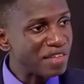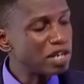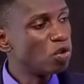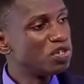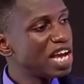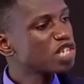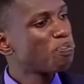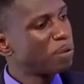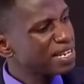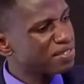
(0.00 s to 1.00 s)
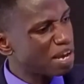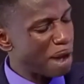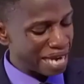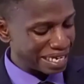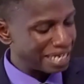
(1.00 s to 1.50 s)
That he would just place
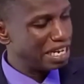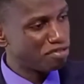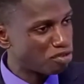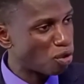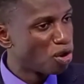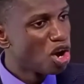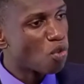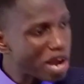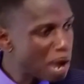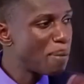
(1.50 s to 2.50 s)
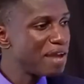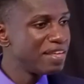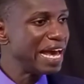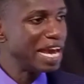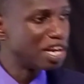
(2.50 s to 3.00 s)
them at a level whereby
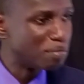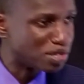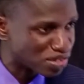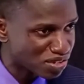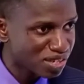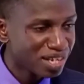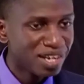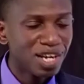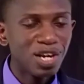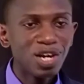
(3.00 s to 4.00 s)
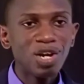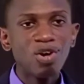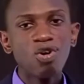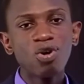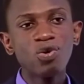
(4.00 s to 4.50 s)
their enemies
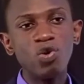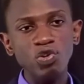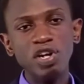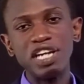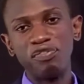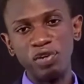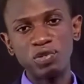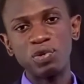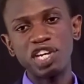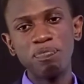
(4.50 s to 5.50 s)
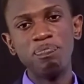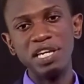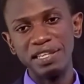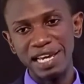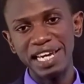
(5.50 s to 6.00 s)
could not afford to keep
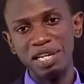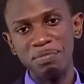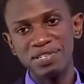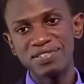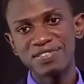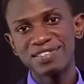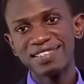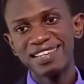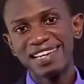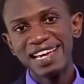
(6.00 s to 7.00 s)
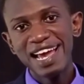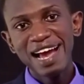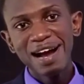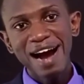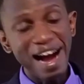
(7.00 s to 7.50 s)
being their enemies.
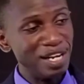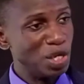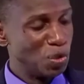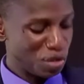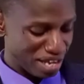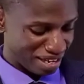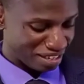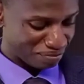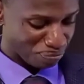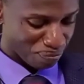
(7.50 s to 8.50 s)
Hallelujah.